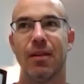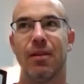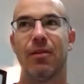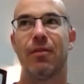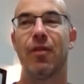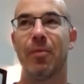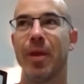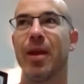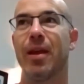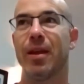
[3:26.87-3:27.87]
for
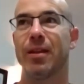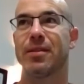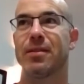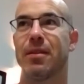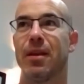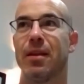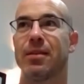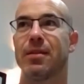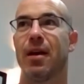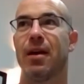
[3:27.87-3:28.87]
me, it's
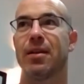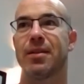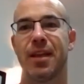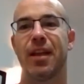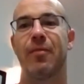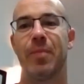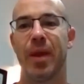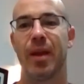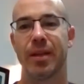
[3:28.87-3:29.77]
a state of being.